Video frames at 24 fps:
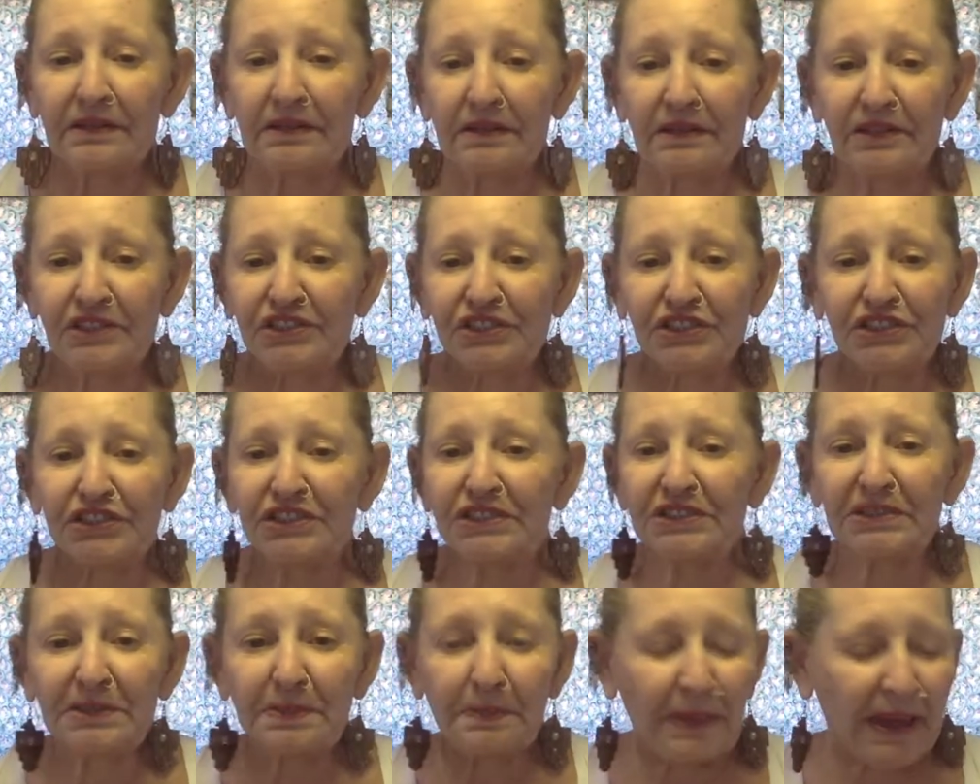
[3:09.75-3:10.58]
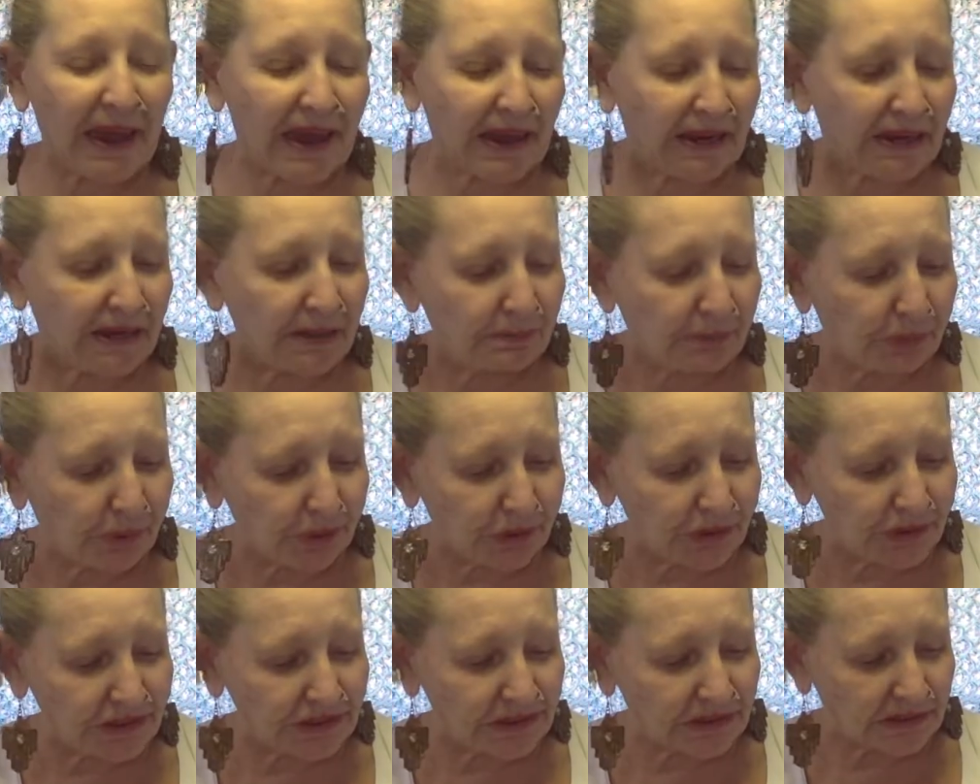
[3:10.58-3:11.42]
He's just a petty
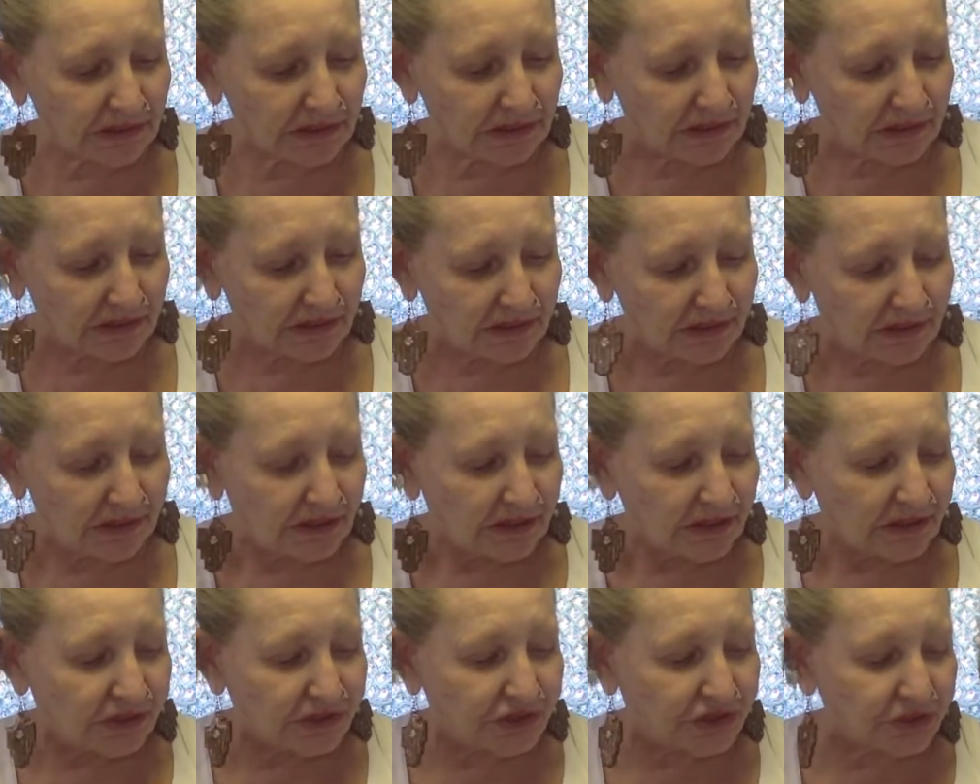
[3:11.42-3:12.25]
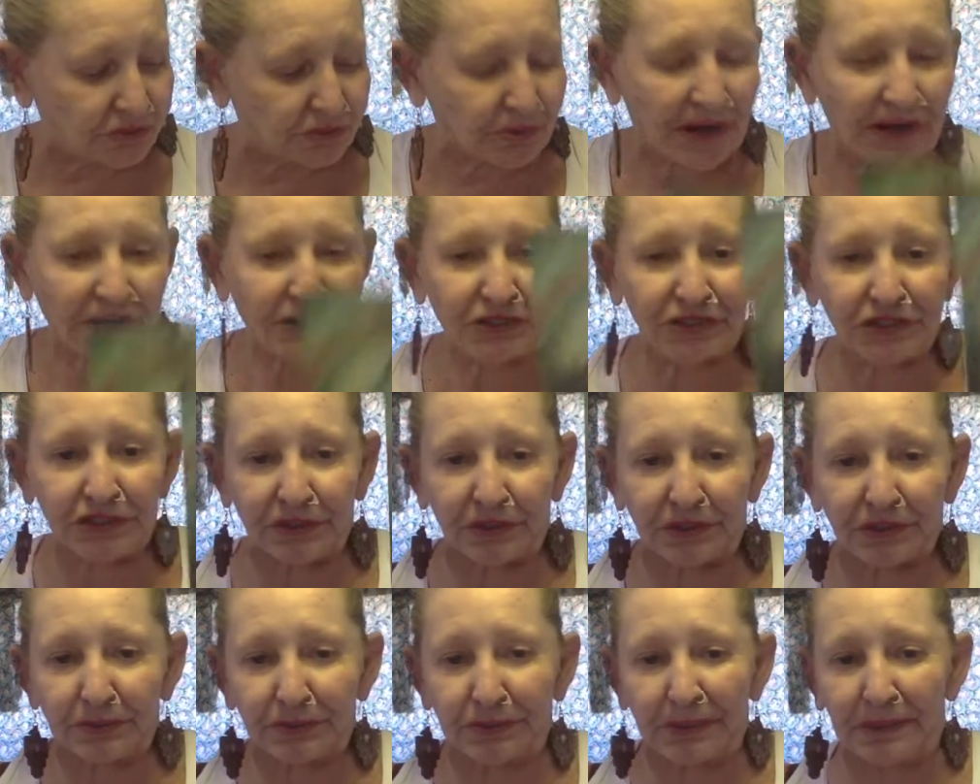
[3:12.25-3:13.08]
person.
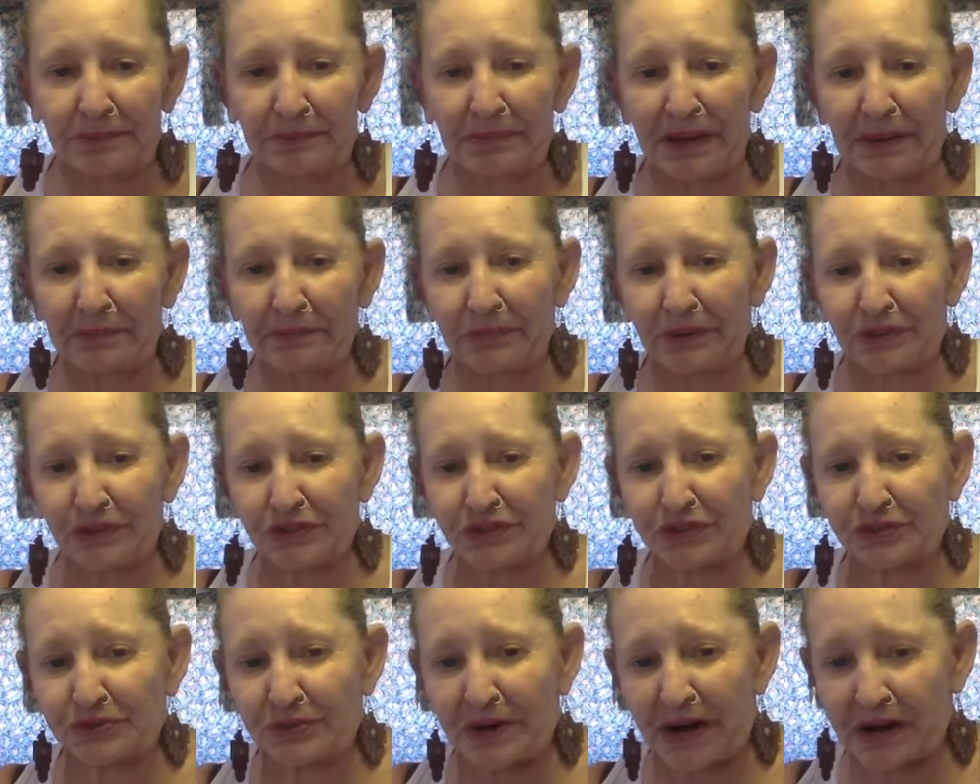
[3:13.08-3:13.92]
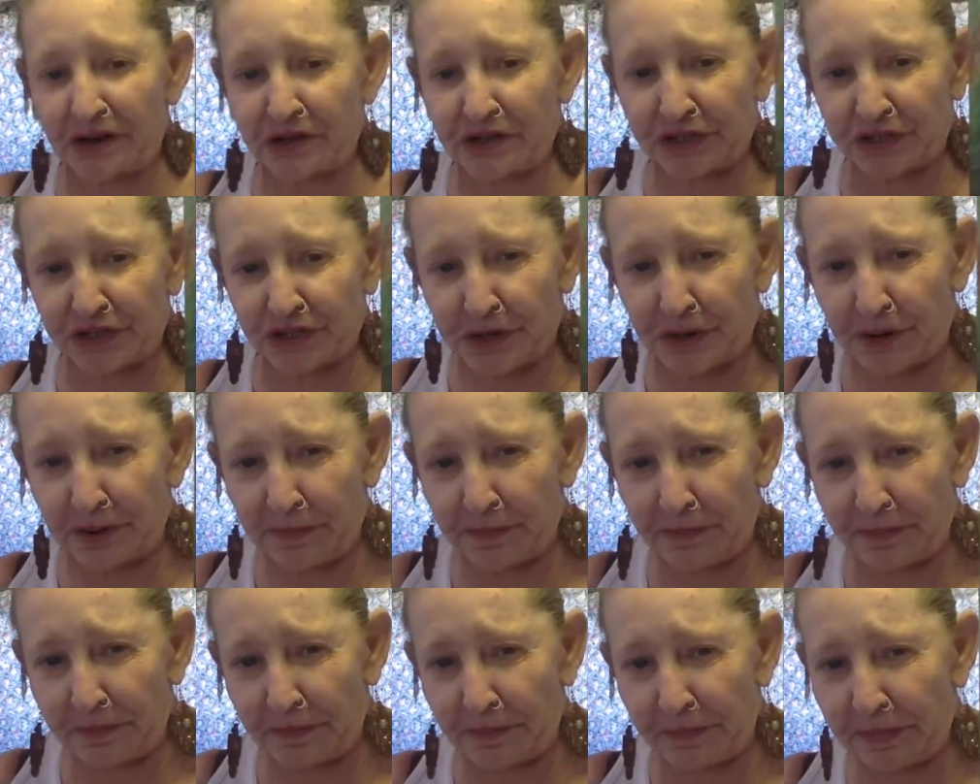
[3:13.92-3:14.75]
Structure, remember structure.
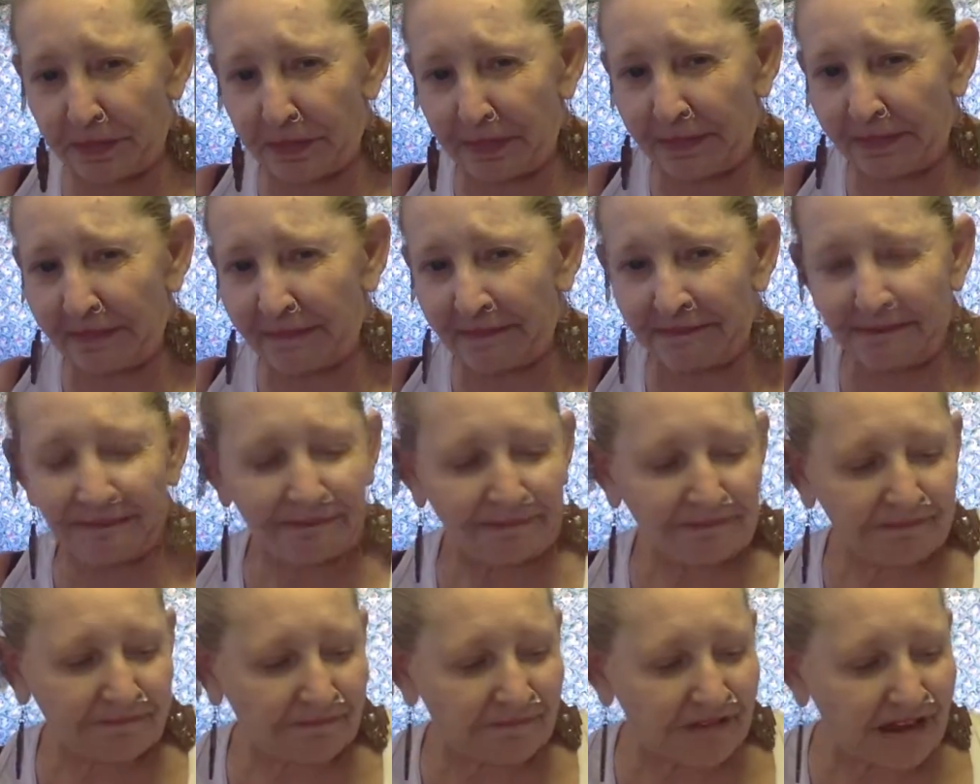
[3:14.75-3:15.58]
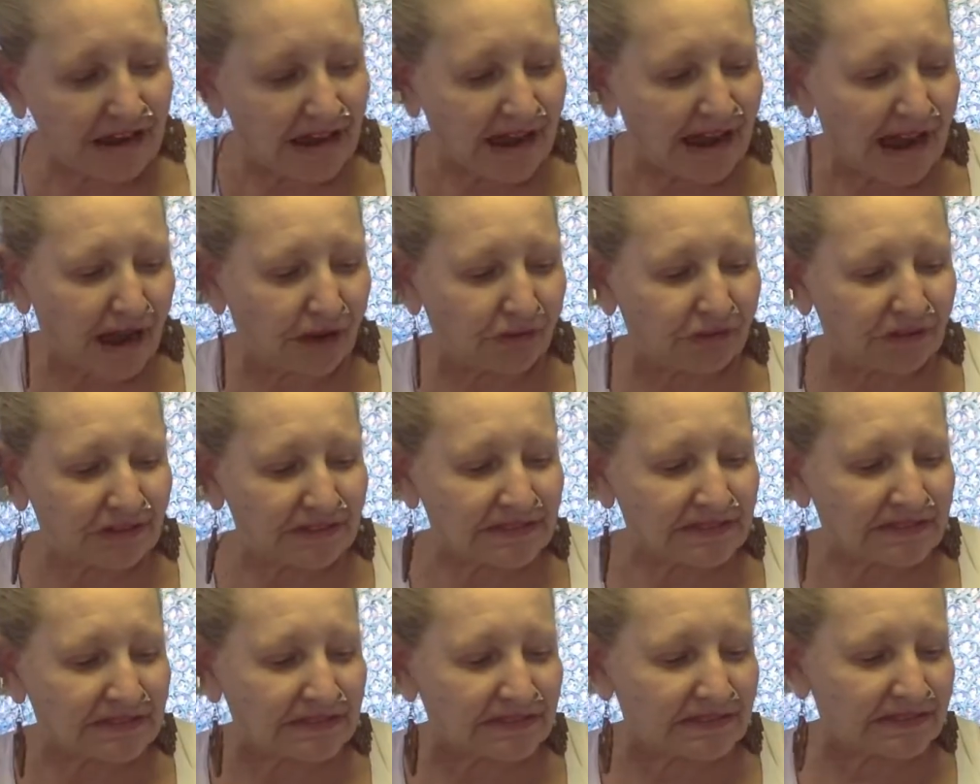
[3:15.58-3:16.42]
Okay, how
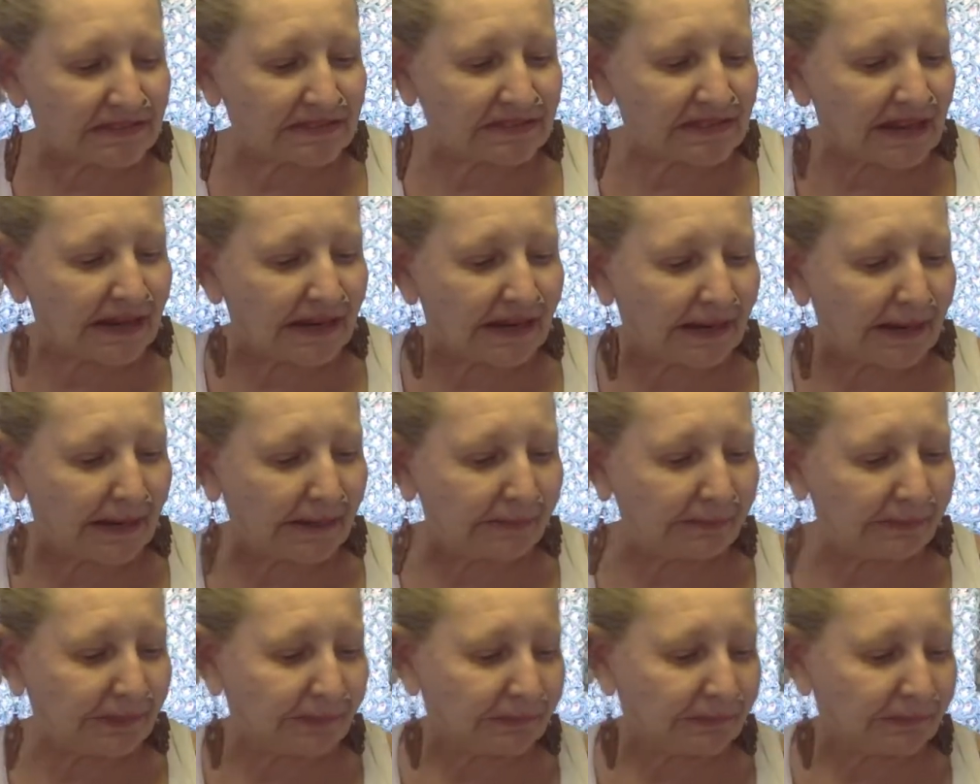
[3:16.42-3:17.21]
this is set up.